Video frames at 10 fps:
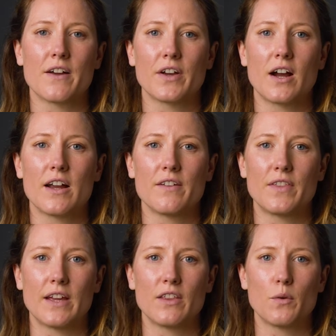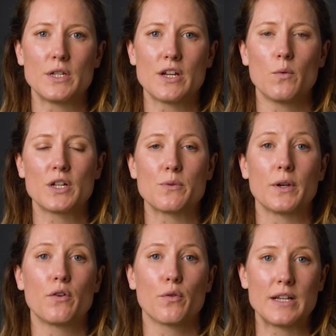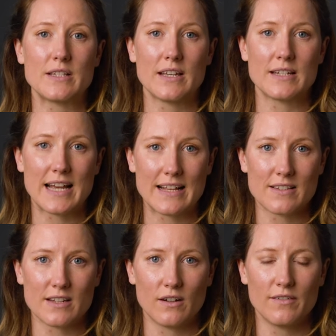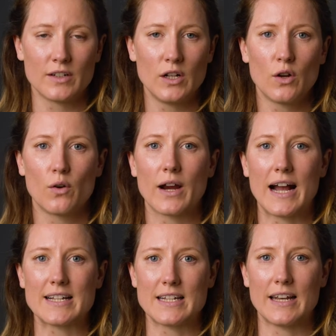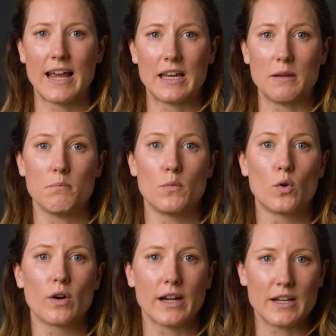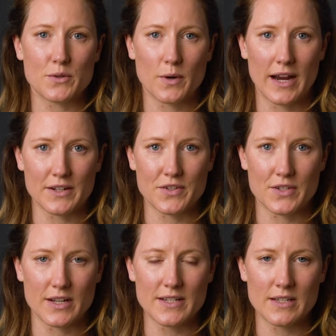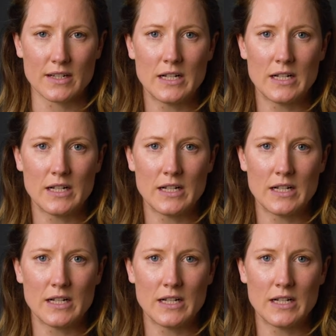are the kind of thing that we don't want to increase the intensity of or add in any more into our exercise.